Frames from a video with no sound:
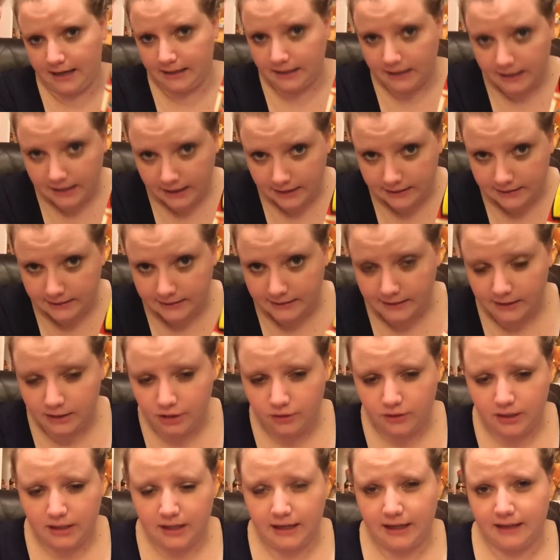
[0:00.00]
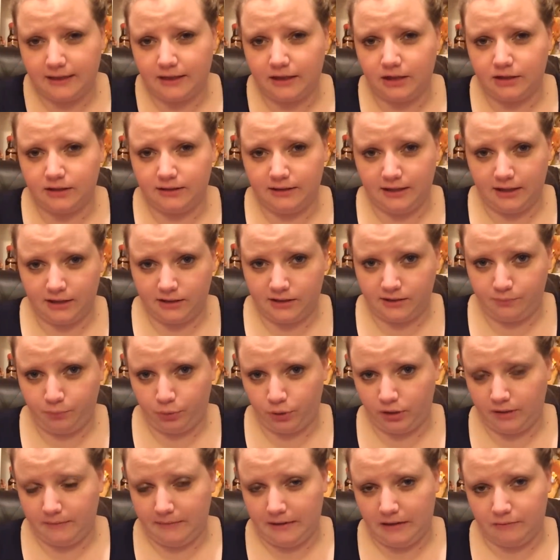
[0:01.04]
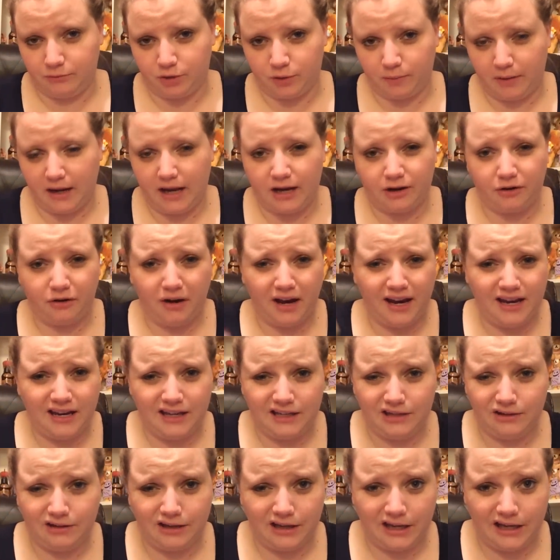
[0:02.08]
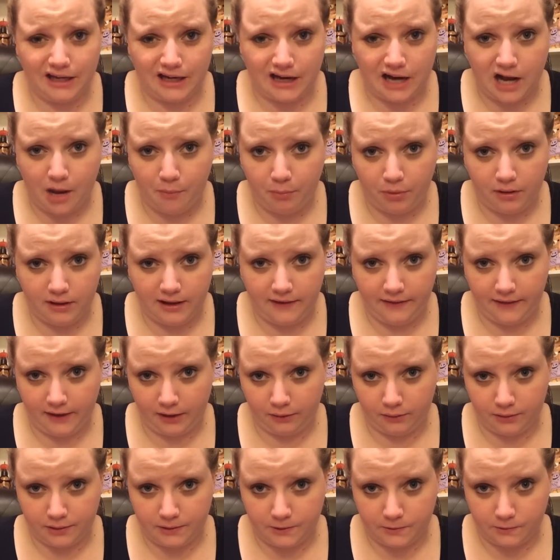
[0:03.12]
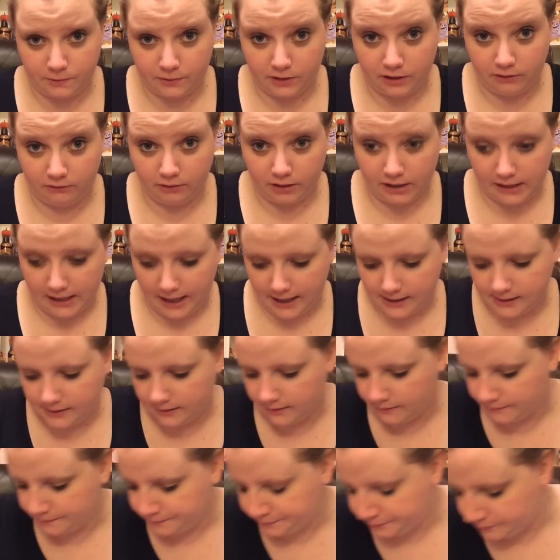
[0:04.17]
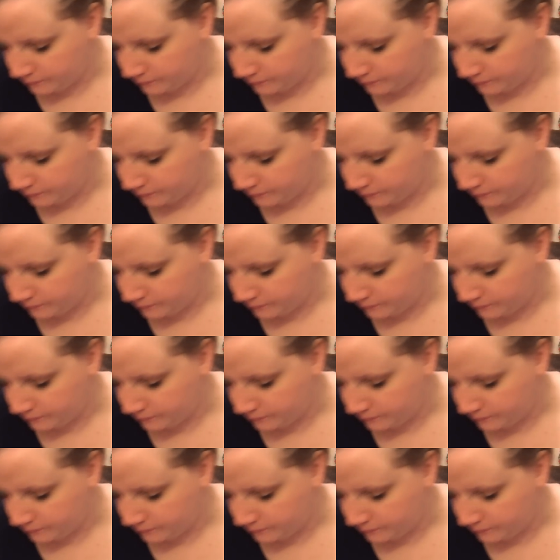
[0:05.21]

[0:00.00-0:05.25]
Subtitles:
candy kits, then you can get this premium Japan crate, and you can get a couple in there, which is really, really nice.